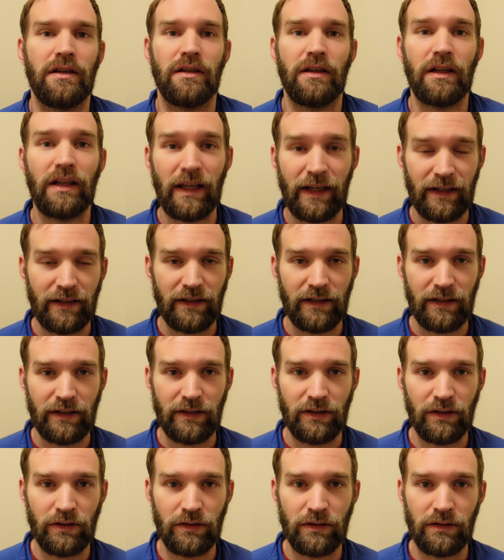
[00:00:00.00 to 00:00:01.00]
the
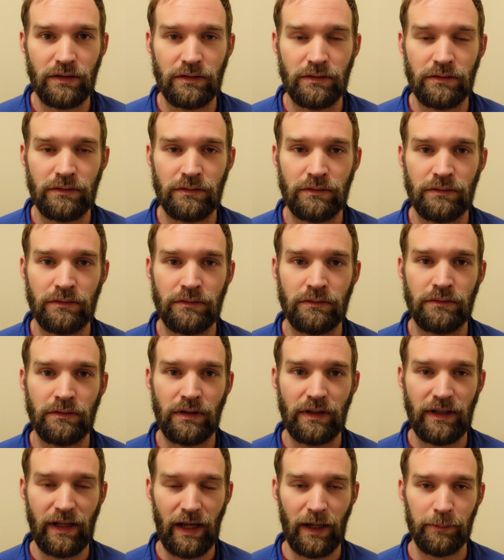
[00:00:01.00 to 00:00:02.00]
Lightning
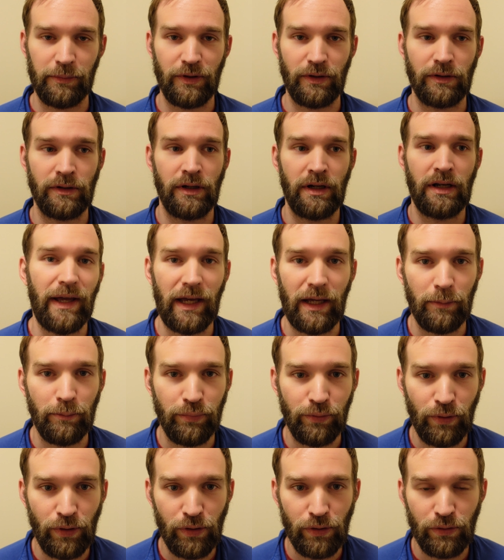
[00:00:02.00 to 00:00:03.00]
adapter. iPad
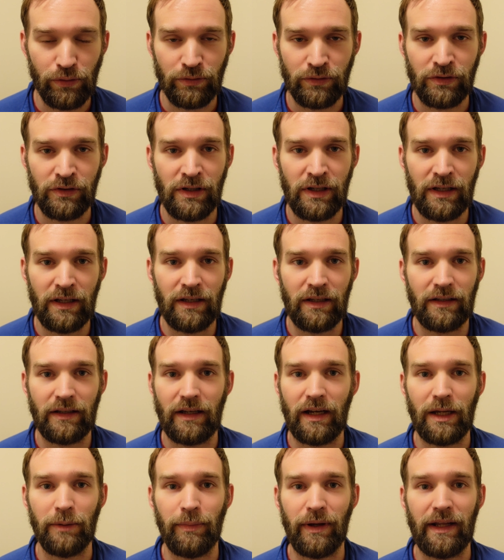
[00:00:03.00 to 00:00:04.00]
Pros, the
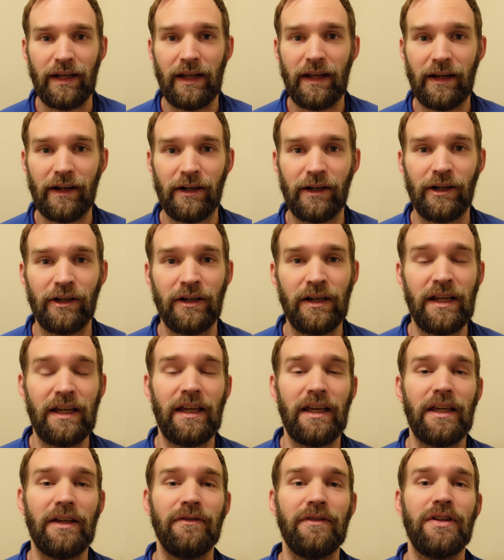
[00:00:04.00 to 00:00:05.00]
iPad Air,
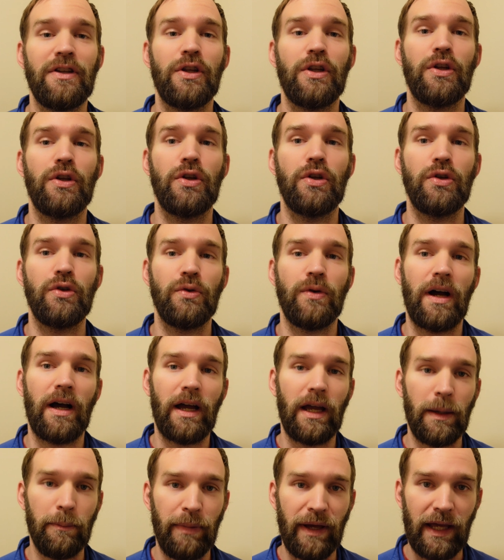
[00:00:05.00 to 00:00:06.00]
even the new
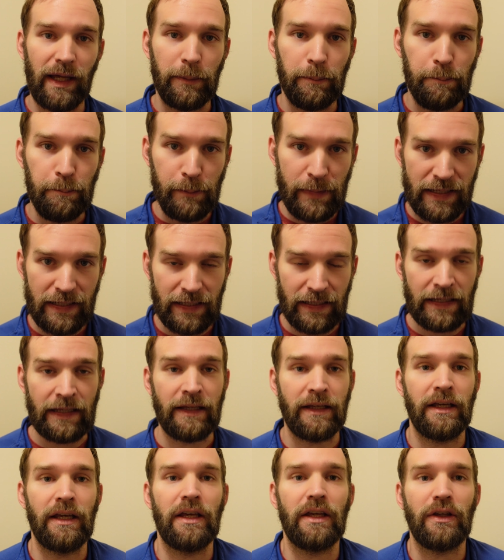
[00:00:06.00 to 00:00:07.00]
iPad
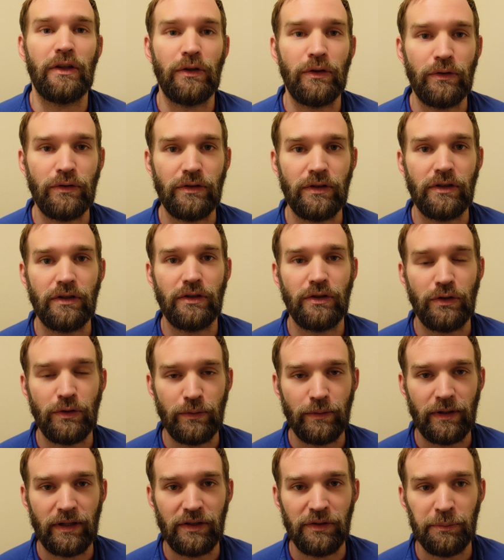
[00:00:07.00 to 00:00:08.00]
Mini uses
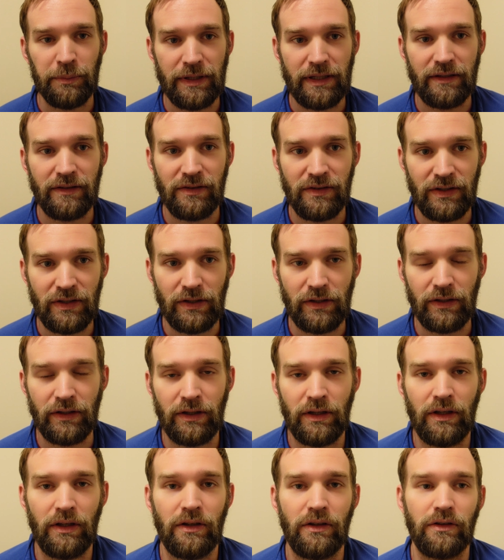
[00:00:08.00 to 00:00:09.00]
USB-C.
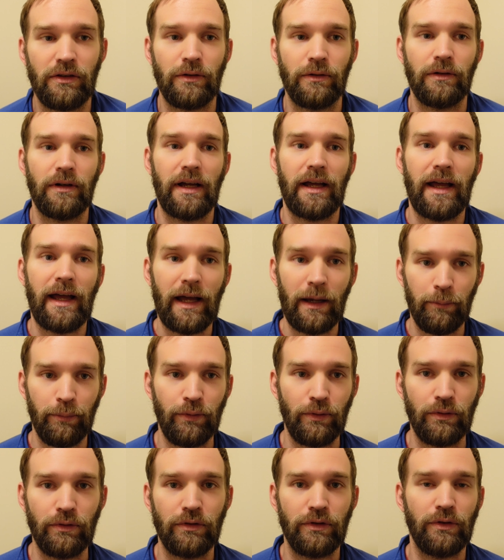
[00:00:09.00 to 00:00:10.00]
So
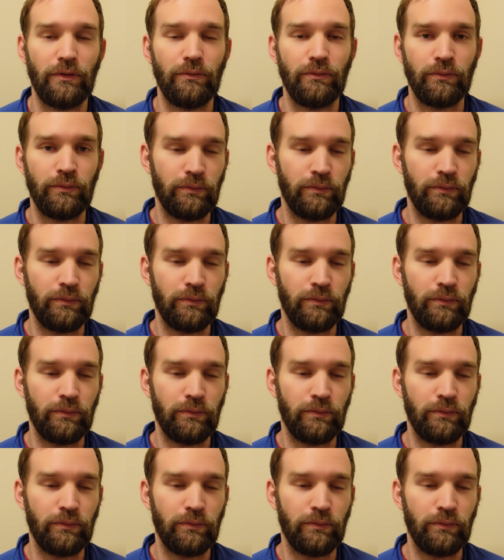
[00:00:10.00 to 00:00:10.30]
Apple, you